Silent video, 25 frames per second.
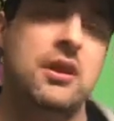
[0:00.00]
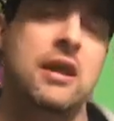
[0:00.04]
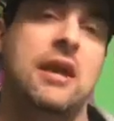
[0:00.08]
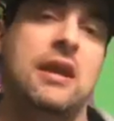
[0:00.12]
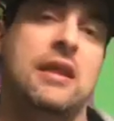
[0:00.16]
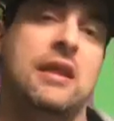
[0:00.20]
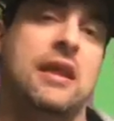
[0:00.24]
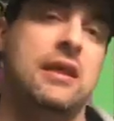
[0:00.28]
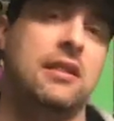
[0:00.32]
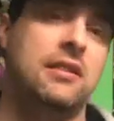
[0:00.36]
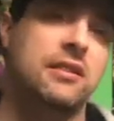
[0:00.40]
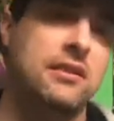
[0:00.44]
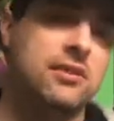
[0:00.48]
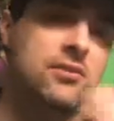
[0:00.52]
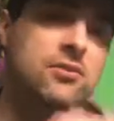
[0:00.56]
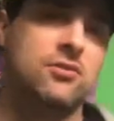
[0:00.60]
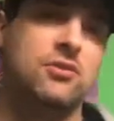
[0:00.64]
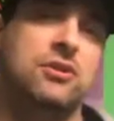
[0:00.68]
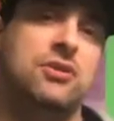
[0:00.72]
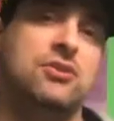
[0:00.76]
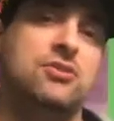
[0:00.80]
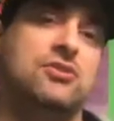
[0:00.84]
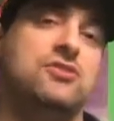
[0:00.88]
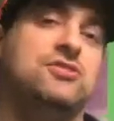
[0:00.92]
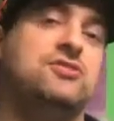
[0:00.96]
And I
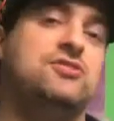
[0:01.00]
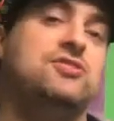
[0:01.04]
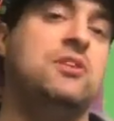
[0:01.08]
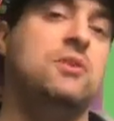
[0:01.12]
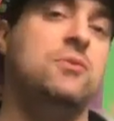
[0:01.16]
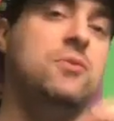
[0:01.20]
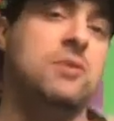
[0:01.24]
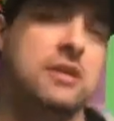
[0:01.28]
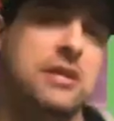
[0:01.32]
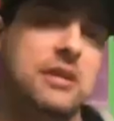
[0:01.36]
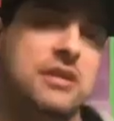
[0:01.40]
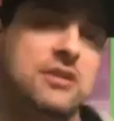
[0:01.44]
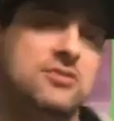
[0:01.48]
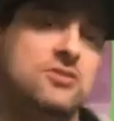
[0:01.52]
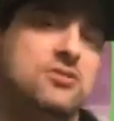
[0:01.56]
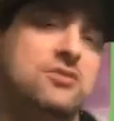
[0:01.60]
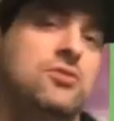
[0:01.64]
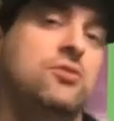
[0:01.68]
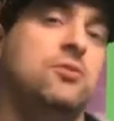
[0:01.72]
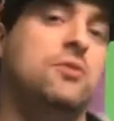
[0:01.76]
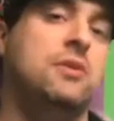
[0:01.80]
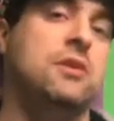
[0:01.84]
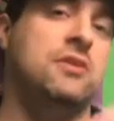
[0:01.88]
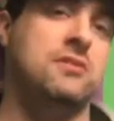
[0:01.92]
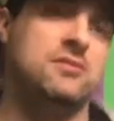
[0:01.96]
literally just see what he's
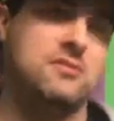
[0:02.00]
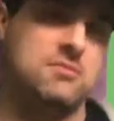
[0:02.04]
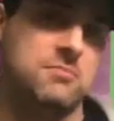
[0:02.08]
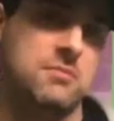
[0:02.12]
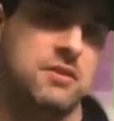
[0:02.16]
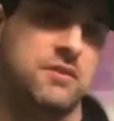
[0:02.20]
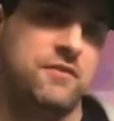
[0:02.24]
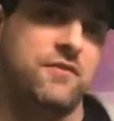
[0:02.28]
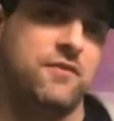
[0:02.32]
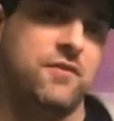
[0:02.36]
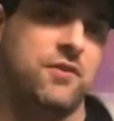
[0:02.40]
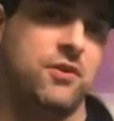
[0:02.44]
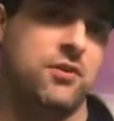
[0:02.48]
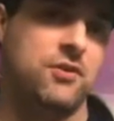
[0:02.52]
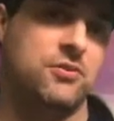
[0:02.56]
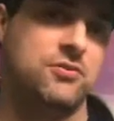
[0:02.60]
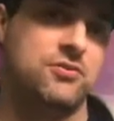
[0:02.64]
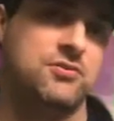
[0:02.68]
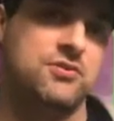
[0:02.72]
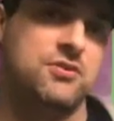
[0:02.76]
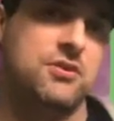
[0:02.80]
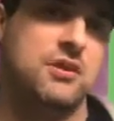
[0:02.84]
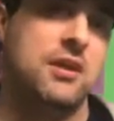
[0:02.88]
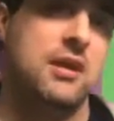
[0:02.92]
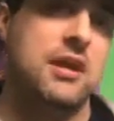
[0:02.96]
doing to me
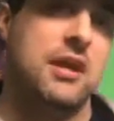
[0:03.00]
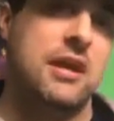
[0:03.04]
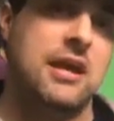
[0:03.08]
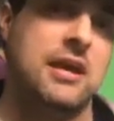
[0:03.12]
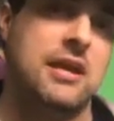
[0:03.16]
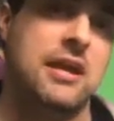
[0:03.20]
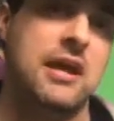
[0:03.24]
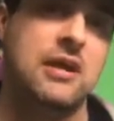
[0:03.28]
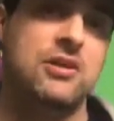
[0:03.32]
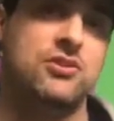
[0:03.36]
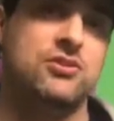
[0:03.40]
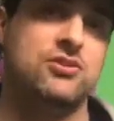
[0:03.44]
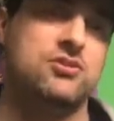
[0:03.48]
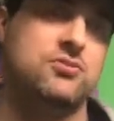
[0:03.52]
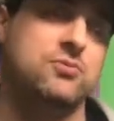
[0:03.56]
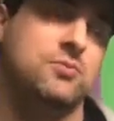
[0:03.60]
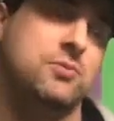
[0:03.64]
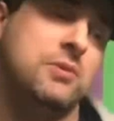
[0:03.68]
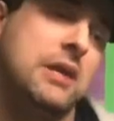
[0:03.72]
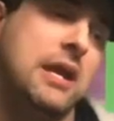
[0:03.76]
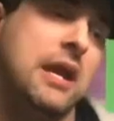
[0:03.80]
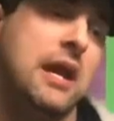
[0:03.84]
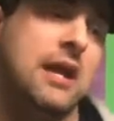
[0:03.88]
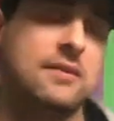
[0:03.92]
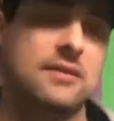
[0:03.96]
first. And I just
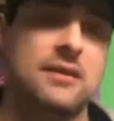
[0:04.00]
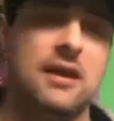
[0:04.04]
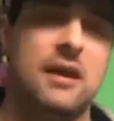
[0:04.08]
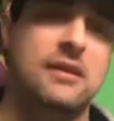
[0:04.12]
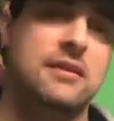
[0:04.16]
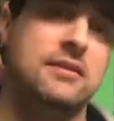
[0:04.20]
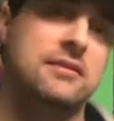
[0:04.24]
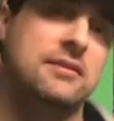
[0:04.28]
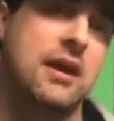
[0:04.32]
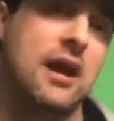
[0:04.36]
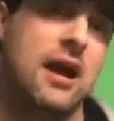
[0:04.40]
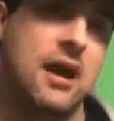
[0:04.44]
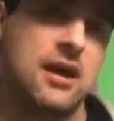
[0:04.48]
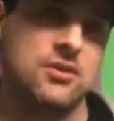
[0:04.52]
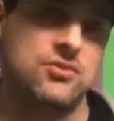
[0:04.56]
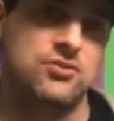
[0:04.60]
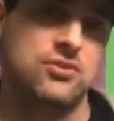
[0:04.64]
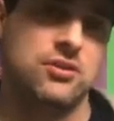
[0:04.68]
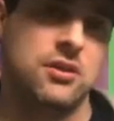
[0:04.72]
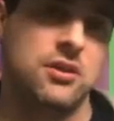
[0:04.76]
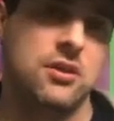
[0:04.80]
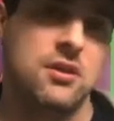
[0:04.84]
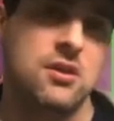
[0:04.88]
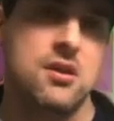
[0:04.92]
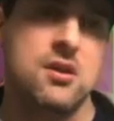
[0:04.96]
react on
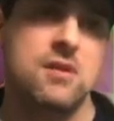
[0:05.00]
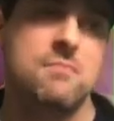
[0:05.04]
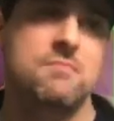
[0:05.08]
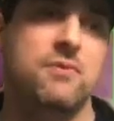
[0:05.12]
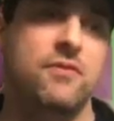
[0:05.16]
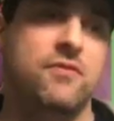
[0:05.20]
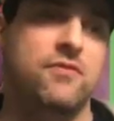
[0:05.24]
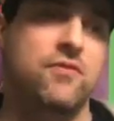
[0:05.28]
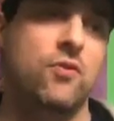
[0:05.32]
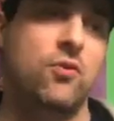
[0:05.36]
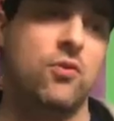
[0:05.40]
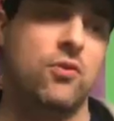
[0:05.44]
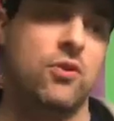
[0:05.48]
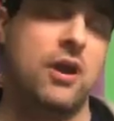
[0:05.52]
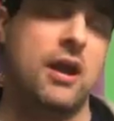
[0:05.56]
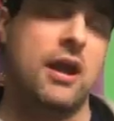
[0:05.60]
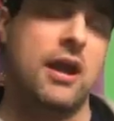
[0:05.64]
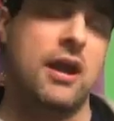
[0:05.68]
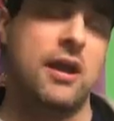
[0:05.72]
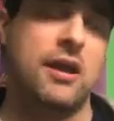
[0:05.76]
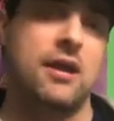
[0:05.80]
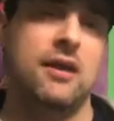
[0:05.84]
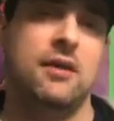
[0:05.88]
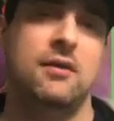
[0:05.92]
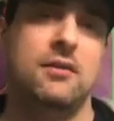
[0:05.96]
dodging before
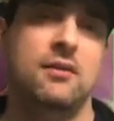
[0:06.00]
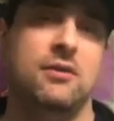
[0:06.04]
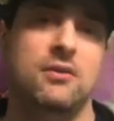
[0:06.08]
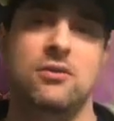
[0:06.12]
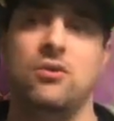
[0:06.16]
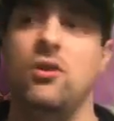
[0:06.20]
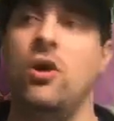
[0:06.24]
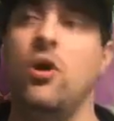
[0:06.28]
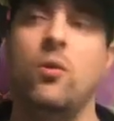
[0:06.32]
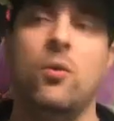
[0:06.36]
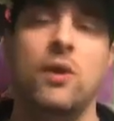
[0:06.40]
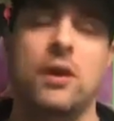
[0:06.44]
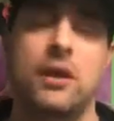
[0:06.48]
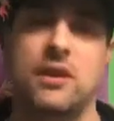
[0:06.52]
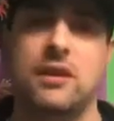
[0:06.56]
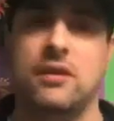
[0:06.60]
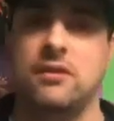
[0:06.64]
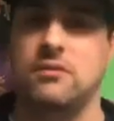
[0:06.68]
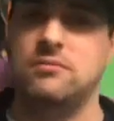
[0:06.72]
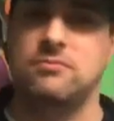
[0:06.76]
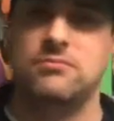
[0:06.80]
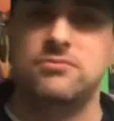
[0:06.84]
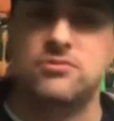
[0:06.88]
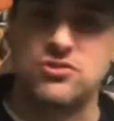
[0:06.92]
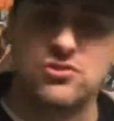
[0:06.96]
I go in
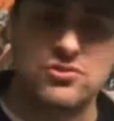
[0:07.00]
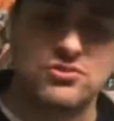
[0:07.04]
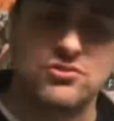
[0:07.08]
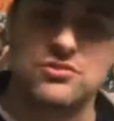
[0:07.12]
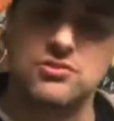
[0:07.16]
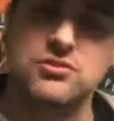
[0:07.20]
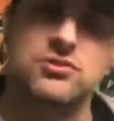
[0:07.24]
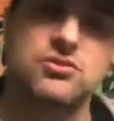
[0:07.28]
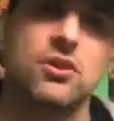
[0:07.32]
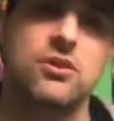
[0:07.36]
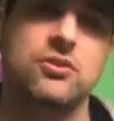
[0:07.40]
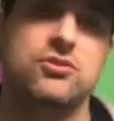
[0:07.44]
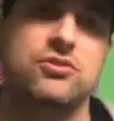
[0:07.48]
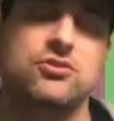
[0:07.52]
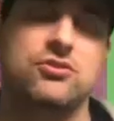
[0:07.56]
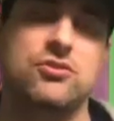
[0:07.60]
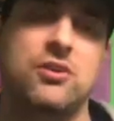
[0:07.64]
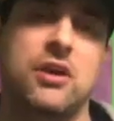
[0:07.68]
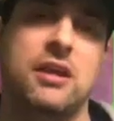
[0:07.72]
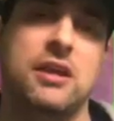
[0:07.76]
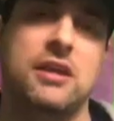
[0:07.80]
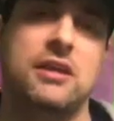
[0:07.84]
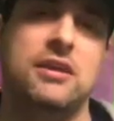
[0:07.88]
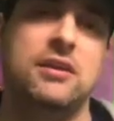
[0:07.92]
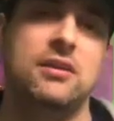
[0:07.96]
and start to
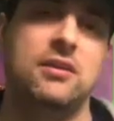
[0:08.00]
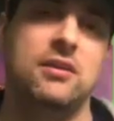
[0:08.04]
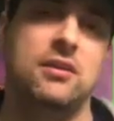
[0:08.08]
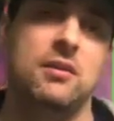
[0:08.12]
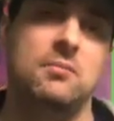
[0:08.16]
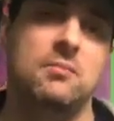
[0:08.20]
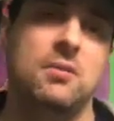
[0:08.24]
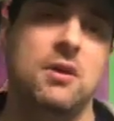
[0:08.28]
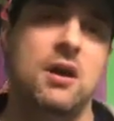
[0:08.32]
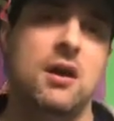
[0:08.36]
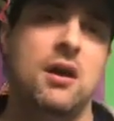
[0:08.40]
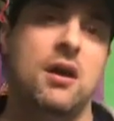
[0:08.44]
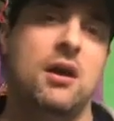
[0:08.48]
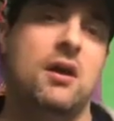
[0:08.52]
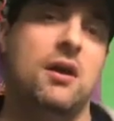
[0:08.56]
try to kill him.